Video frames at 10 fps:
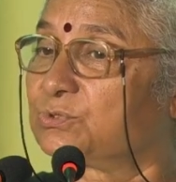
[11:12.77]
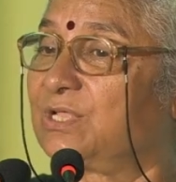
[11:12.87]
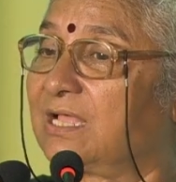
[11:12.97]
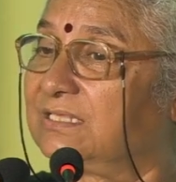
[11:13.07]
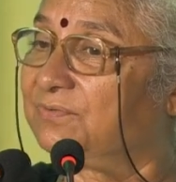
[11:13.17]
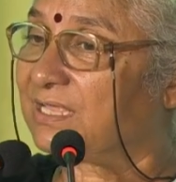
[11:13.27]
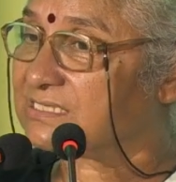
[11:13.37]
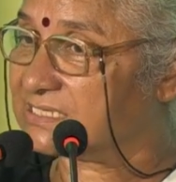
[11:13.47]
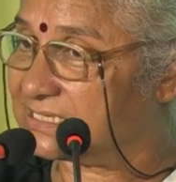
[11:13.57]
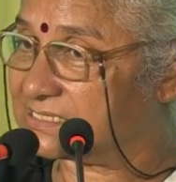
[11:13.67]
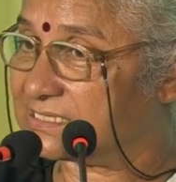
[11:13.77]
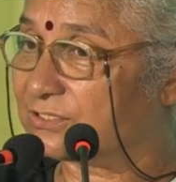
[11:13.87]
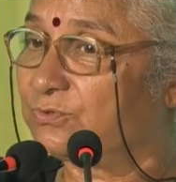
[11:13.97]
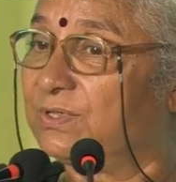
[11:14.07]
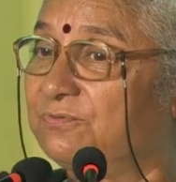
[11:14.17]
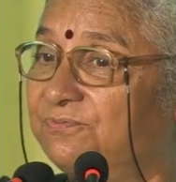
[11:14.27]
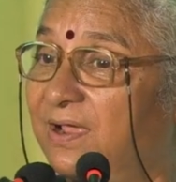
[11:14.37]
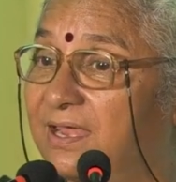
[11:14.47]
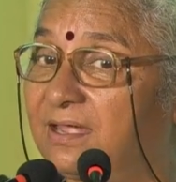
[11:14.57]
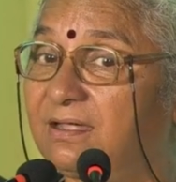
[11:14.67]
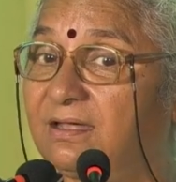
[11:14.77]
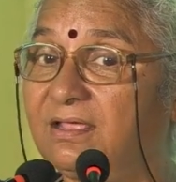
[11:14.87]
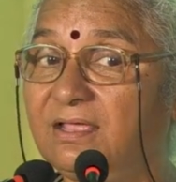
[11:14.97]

to the Adivasis, then you will find